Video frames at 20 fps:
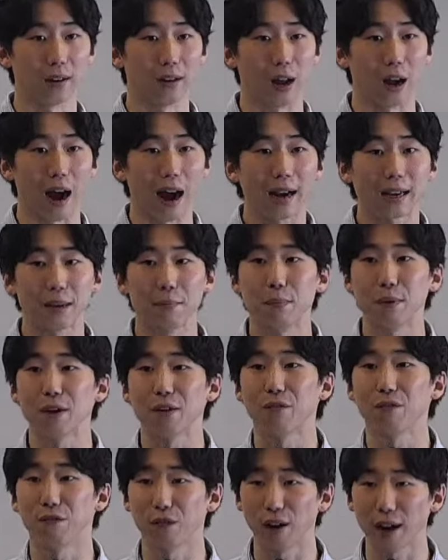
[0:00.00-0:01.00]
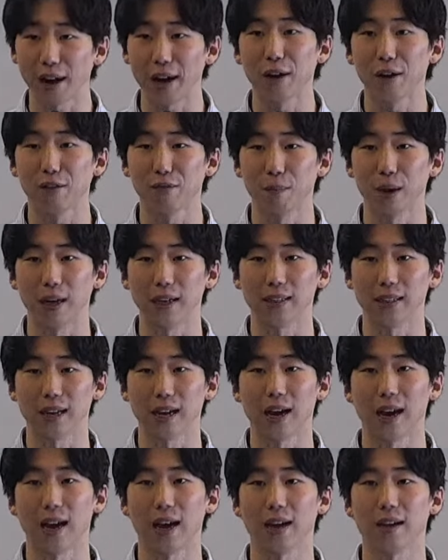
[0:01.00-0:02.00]
I can be afraid of my
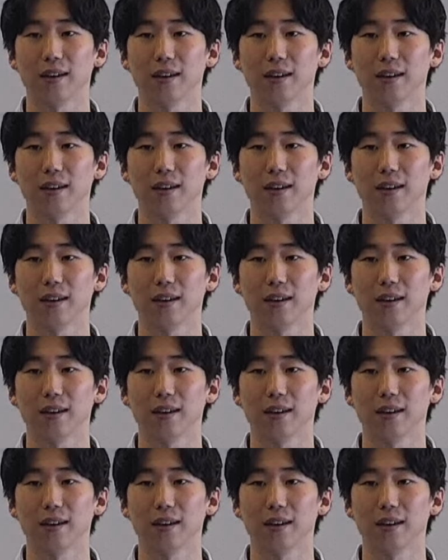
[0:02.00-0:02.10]
dad,